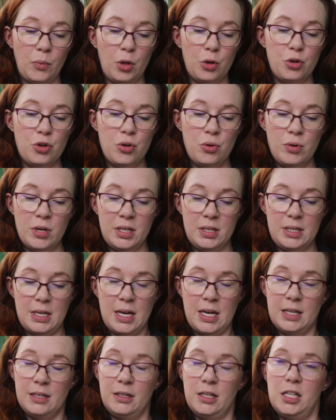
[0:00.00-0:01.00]
to it,
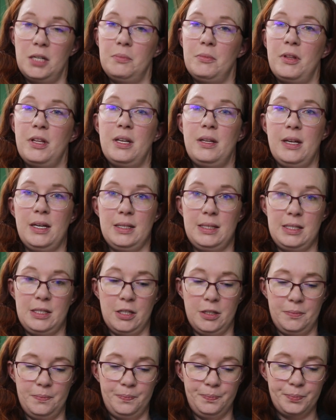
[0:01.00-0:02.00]
and then that's
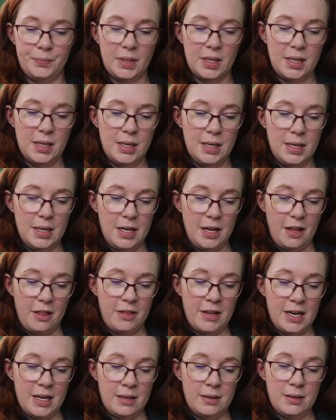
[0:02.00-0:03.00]
done.
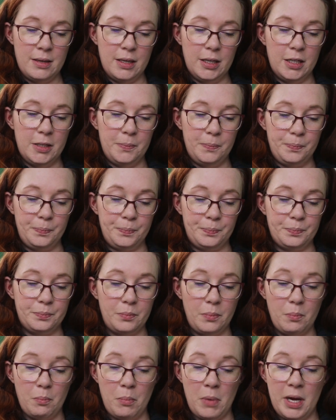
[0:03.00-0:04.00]
Then
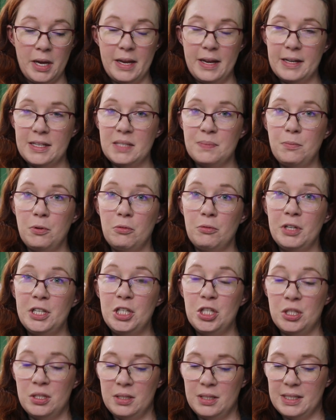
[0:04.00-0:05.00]
my
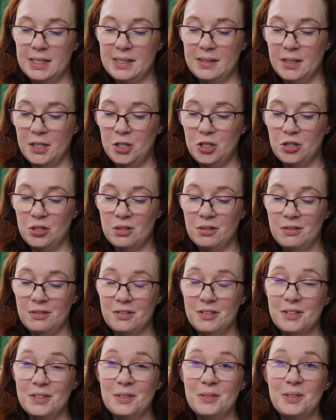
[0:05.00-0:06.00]
exploration station,
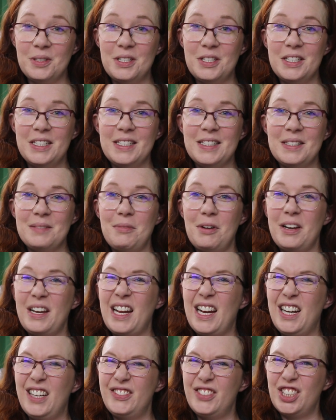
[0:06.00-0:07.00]
which is about
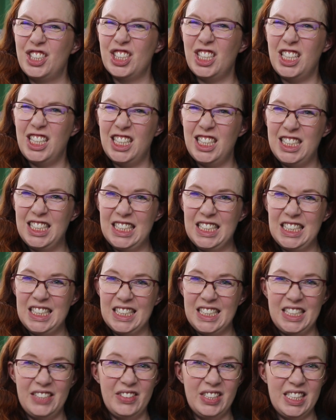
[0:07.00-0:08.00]
half a shawl,
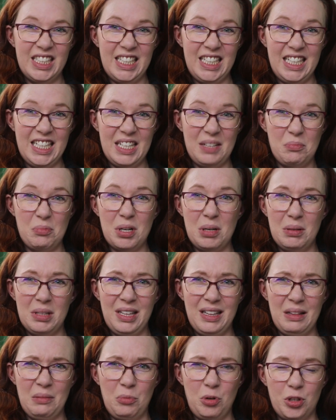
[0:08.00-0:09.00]
give or take, probably a
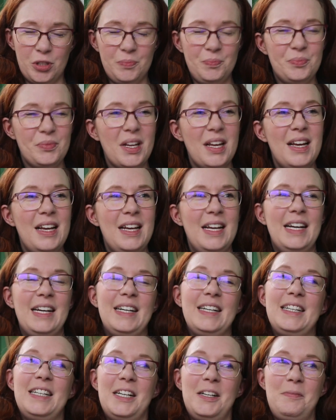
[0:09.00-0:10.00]
little more.
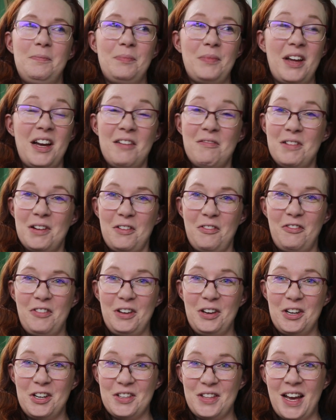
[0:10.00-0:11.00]
I want to
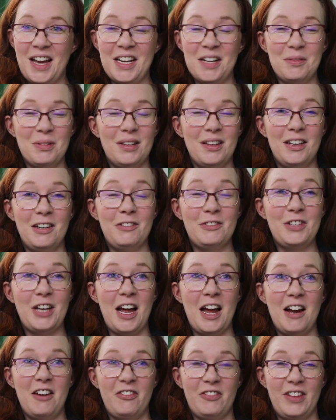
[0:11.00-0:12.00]
finish that. I would love to
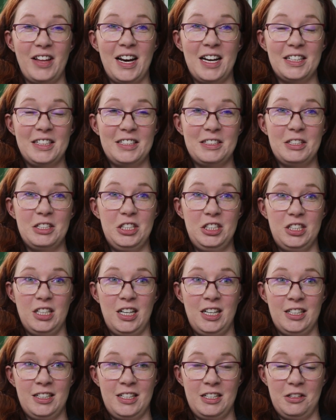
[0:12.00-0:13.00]
have that
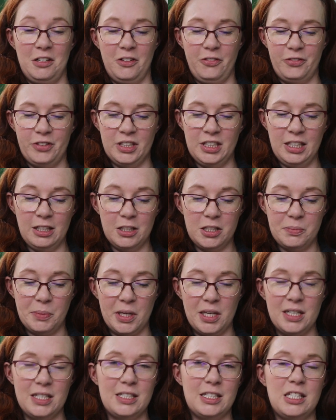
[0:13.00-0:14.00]
done and off the needles
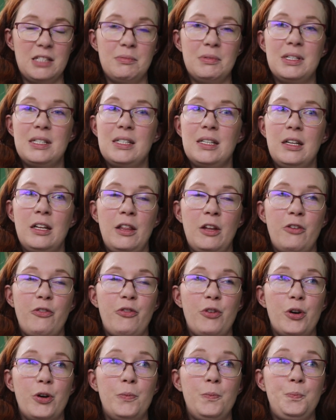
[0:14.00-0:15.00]
because it's been sitting there
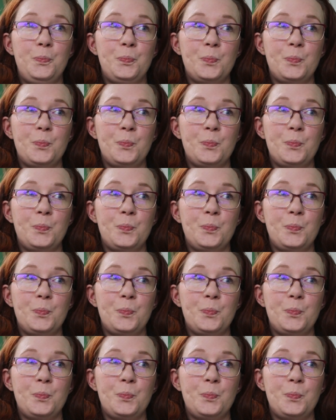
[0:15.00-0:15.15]
for